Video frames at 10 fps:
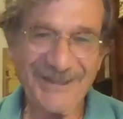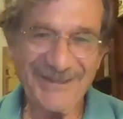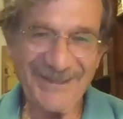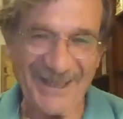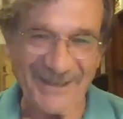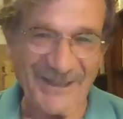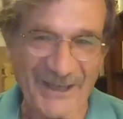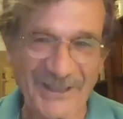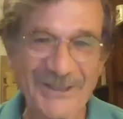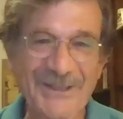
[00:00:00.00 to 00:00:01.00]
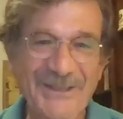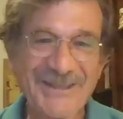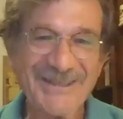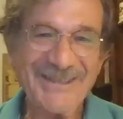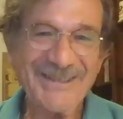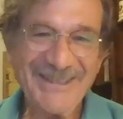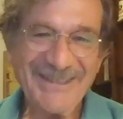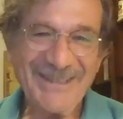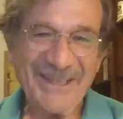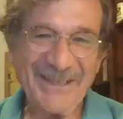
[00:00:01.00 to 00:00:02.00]
headlines, right,
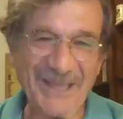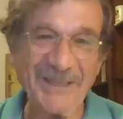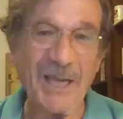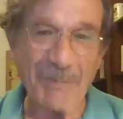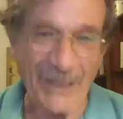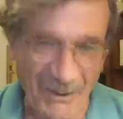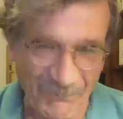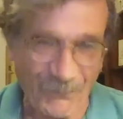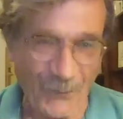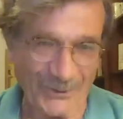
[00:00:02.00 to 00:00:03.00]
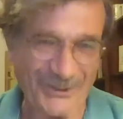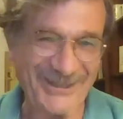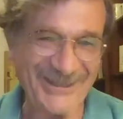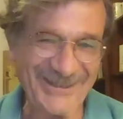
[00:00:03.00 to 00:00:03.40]
and then they become false.